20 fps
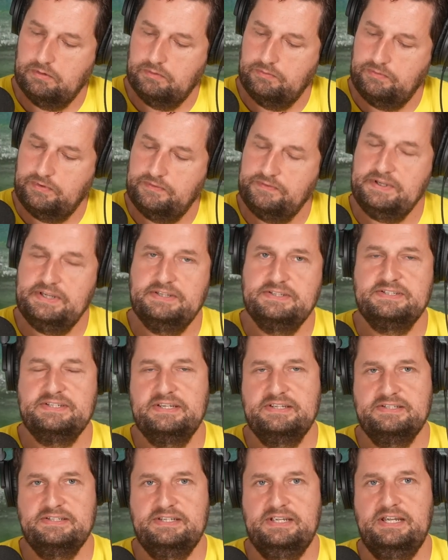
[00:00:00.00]
fifteen,
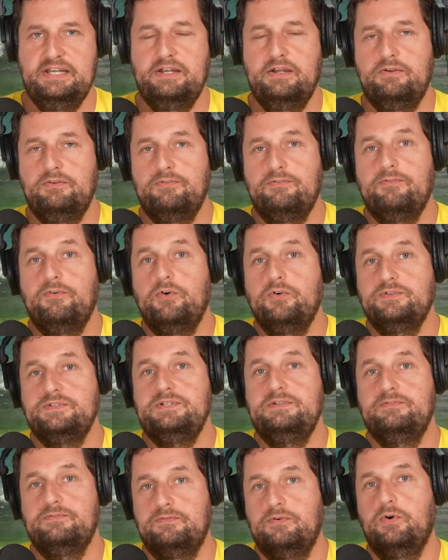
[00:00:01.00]
sixteen and
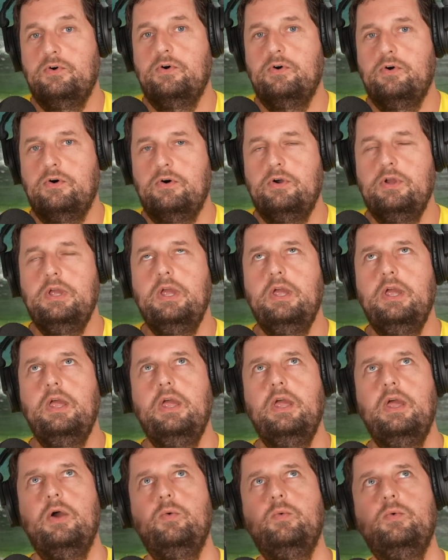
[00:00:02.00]
forty-four,
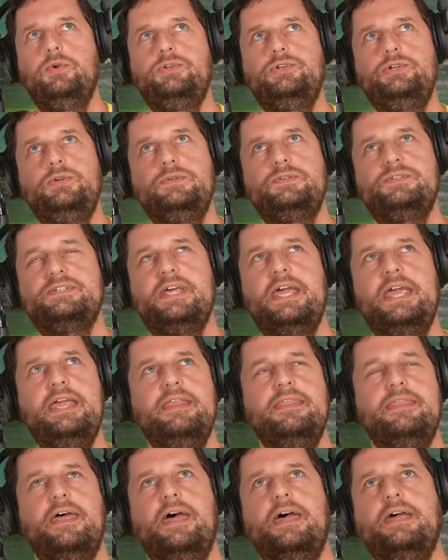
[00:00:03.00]
would you say
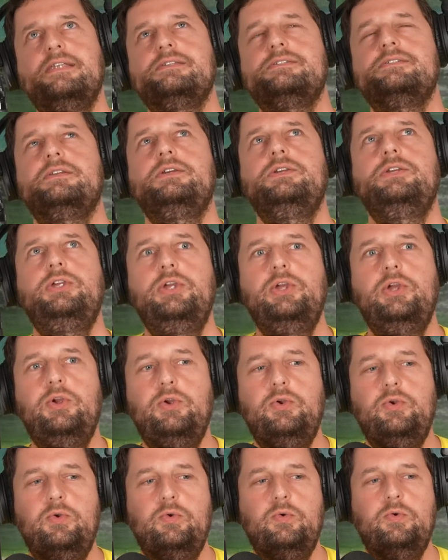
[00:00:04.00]
that
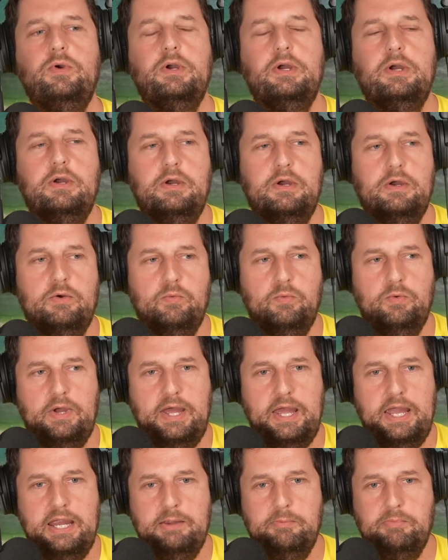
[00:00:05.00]
you were
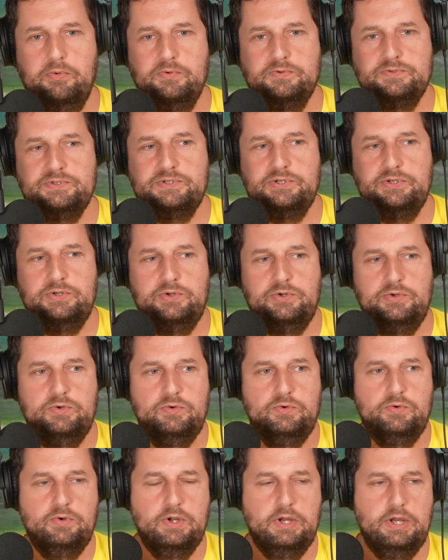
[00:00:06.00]
able
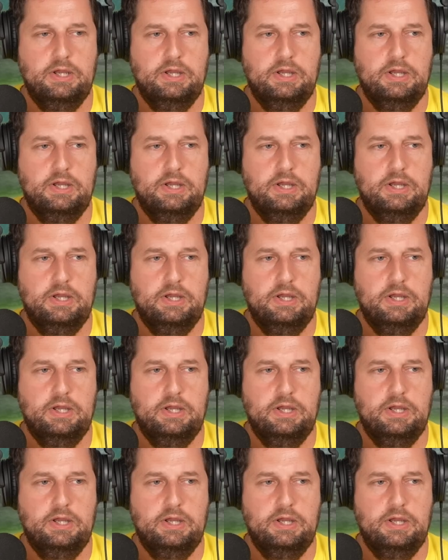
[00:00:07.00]
to